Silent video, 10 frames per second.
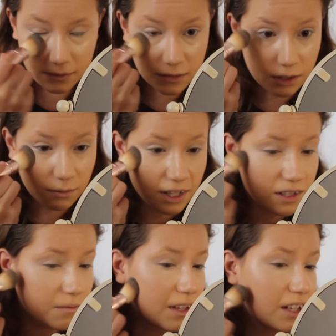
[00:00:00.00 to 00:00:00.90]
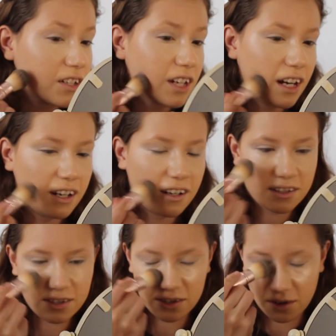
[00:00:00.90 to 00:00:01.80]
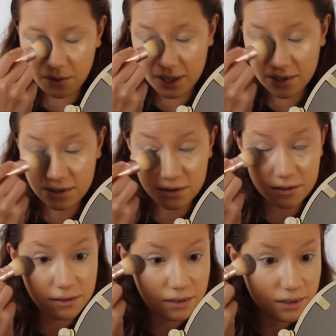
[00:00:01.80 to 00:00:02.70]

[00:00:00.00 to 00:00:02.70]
So we get some of that shininess to go away too.